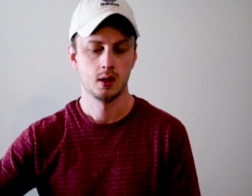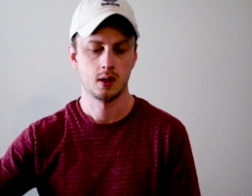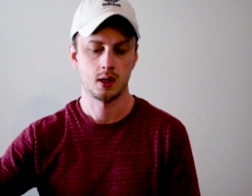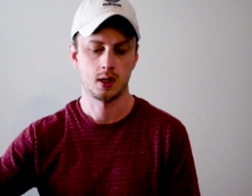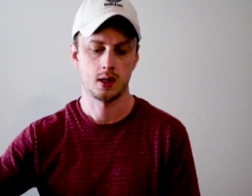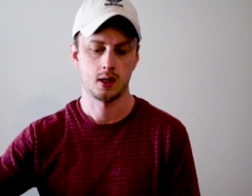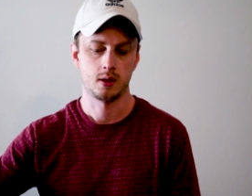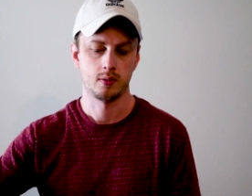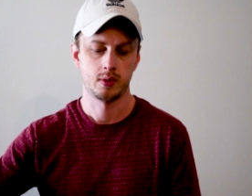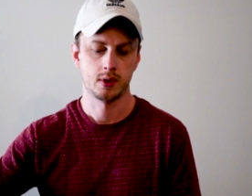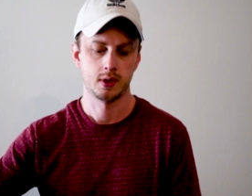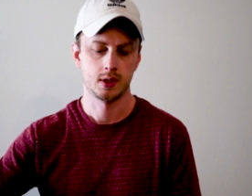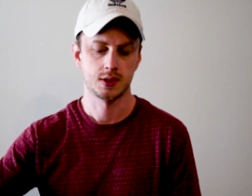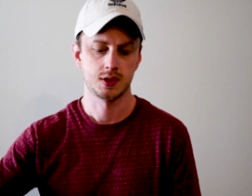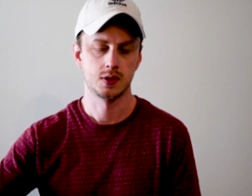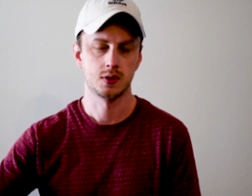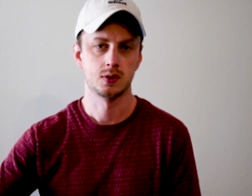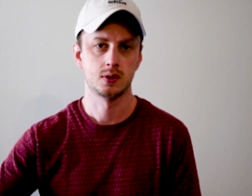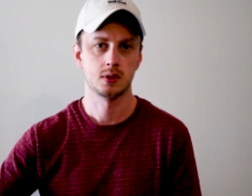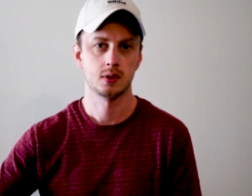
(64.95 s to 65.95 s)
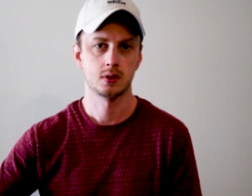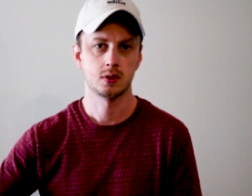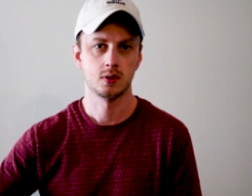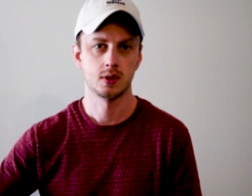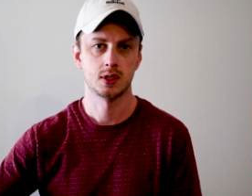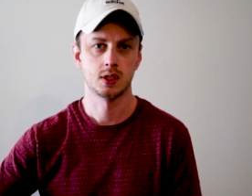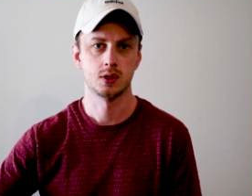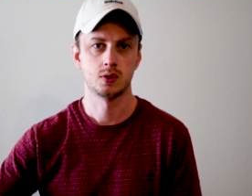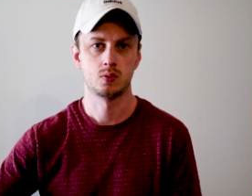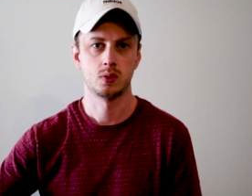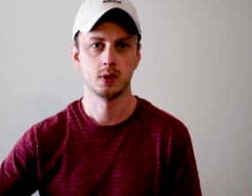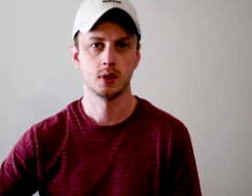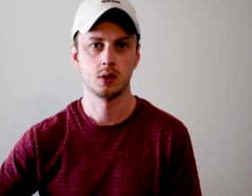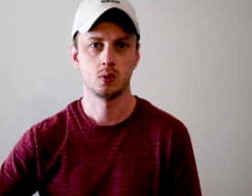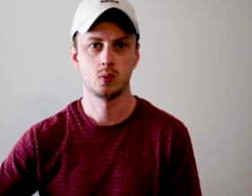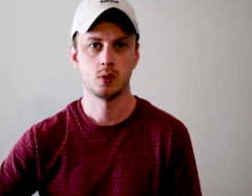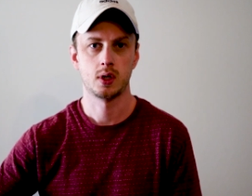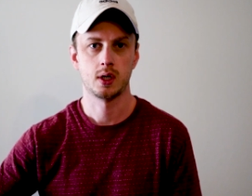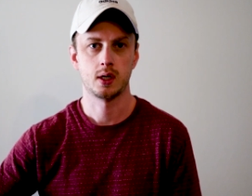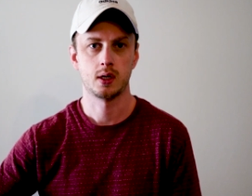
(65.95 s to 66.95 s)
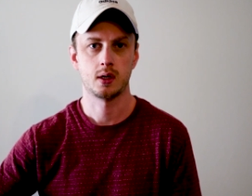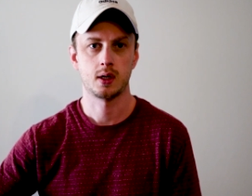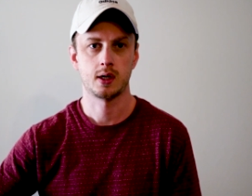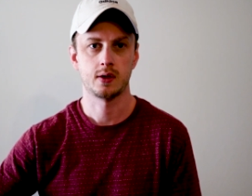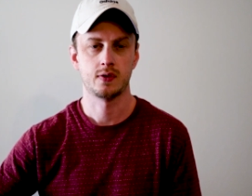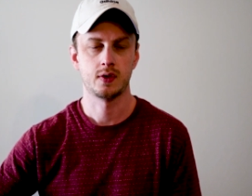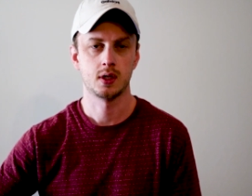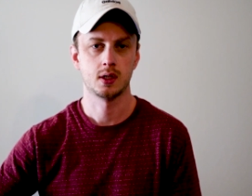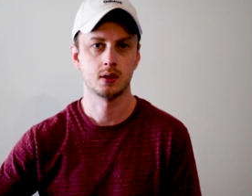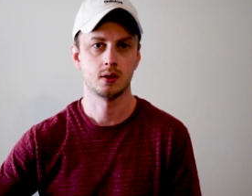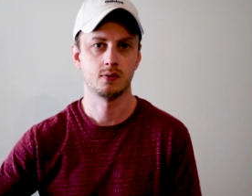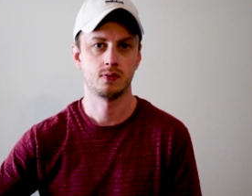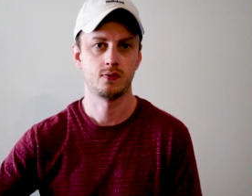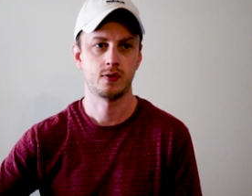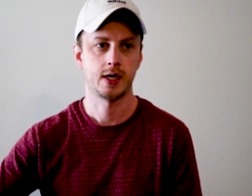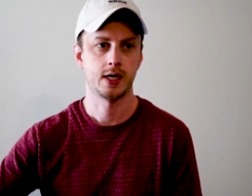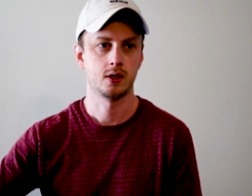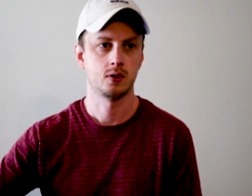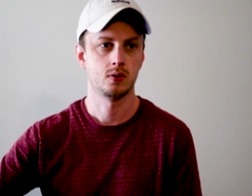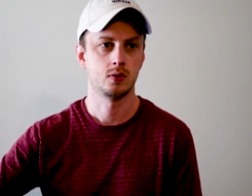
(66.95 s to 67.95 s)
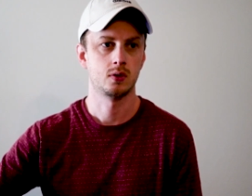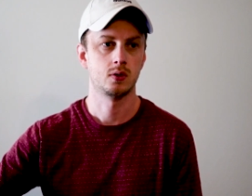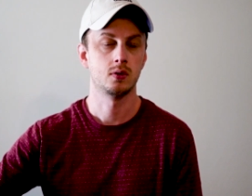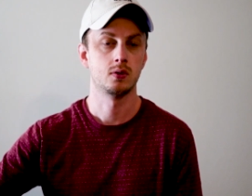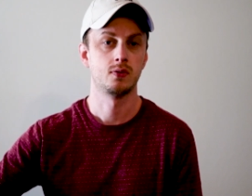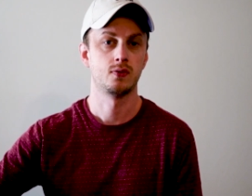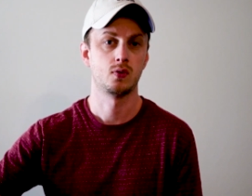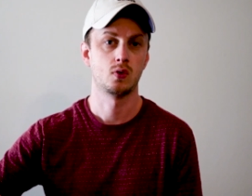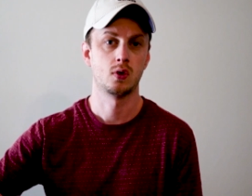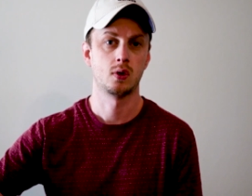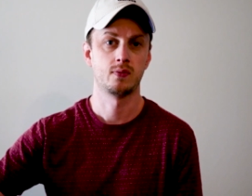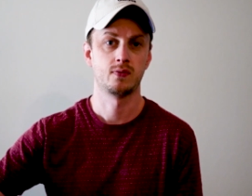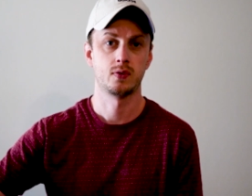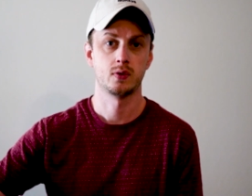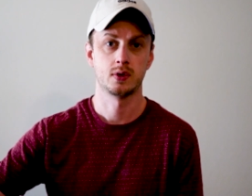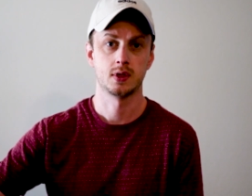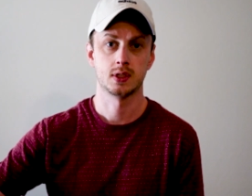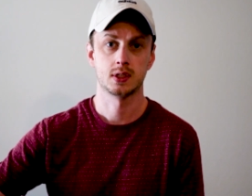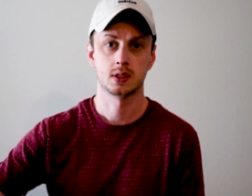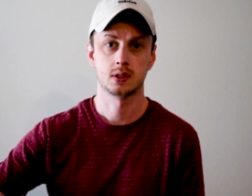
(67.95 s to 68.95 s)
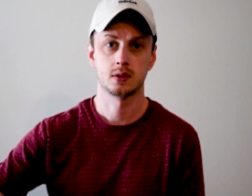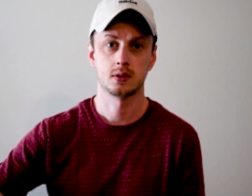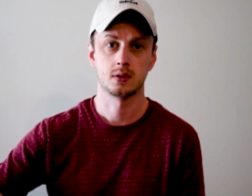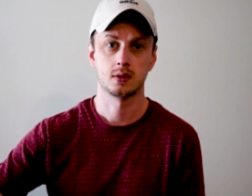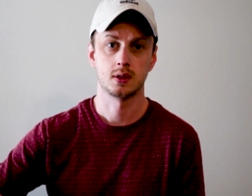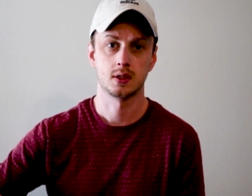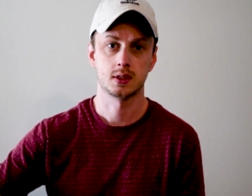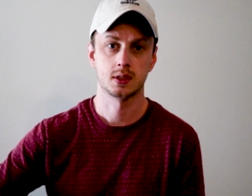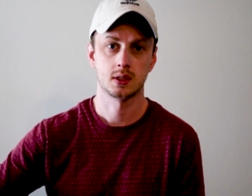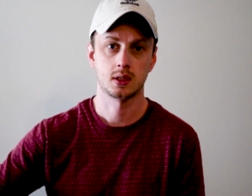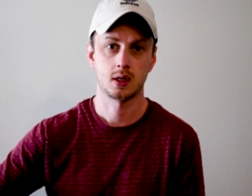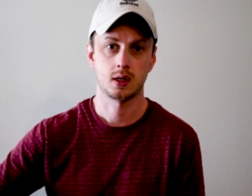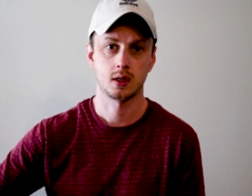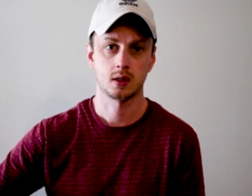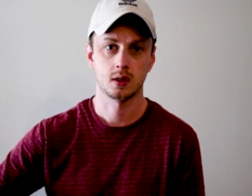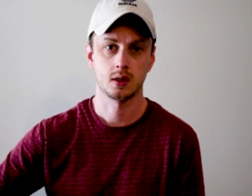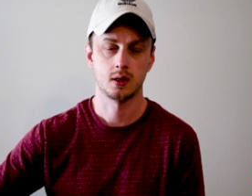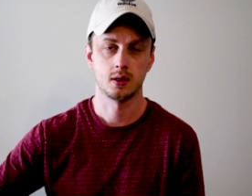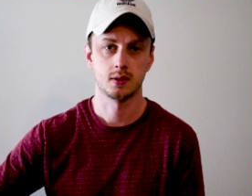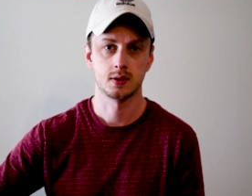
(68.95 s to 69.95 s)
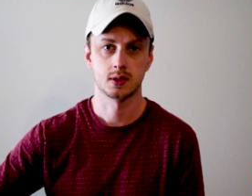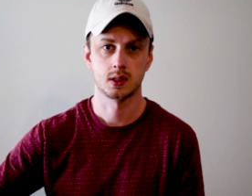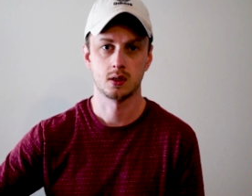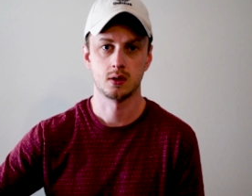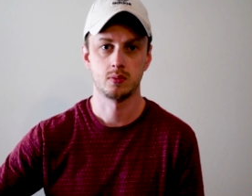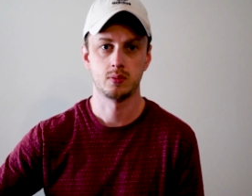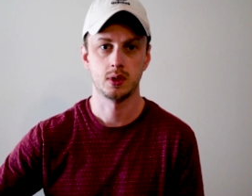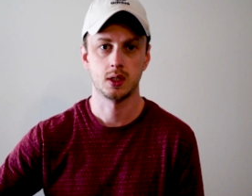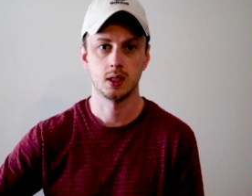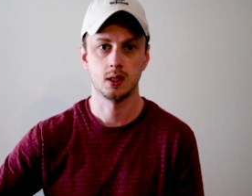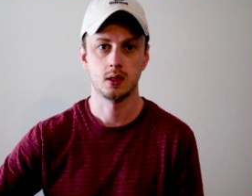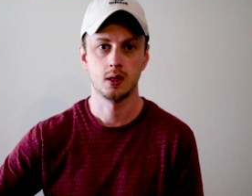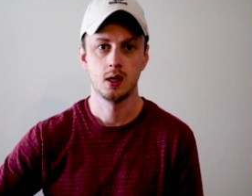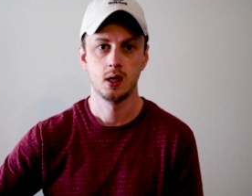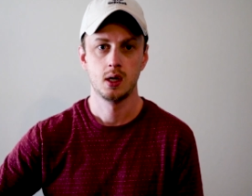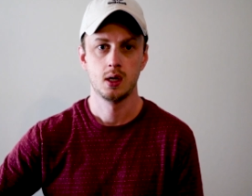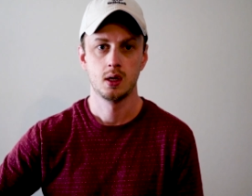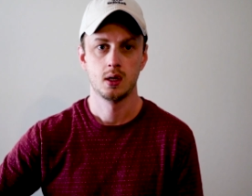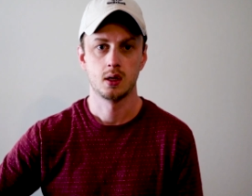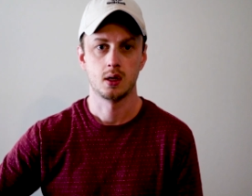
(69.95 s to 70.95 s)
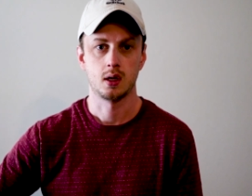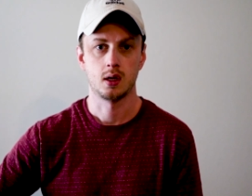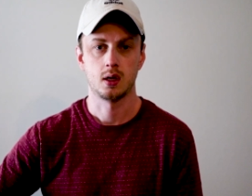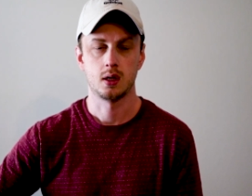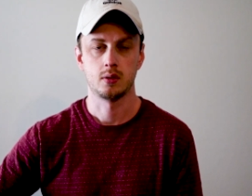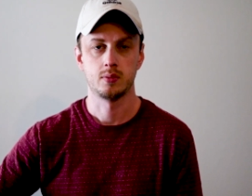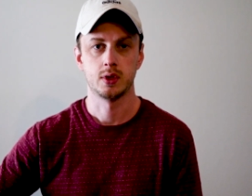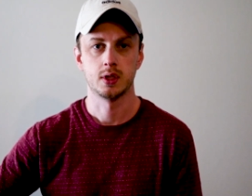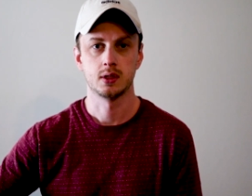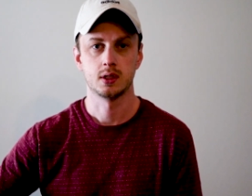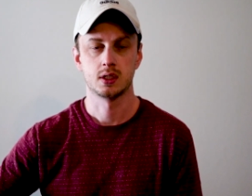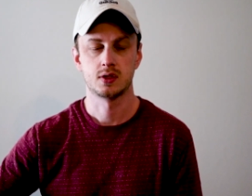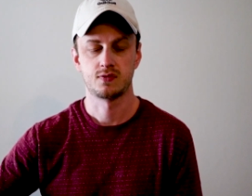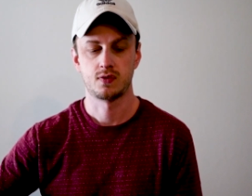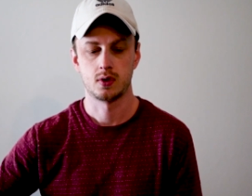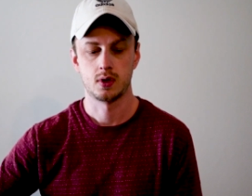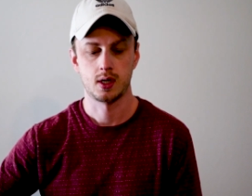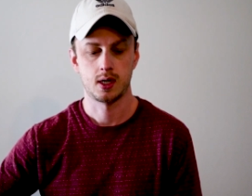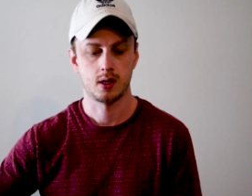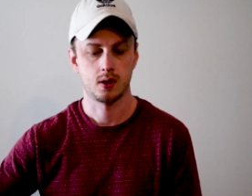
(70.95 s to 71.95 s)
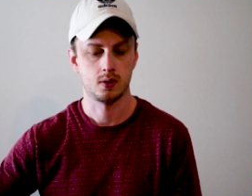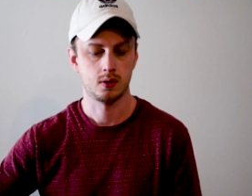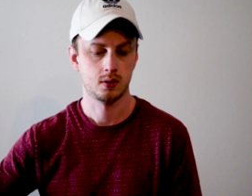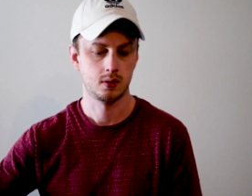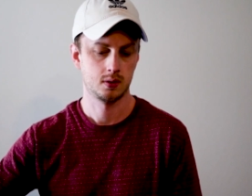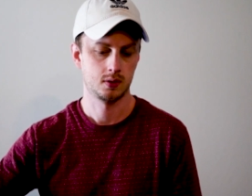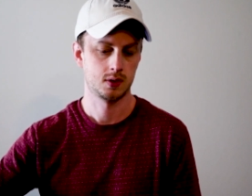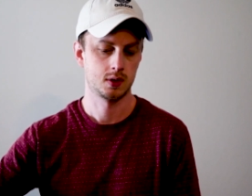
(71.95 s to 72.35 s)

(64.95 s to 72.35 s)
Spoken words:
And this is really what I think the final form for this gun is going to be, at least for now.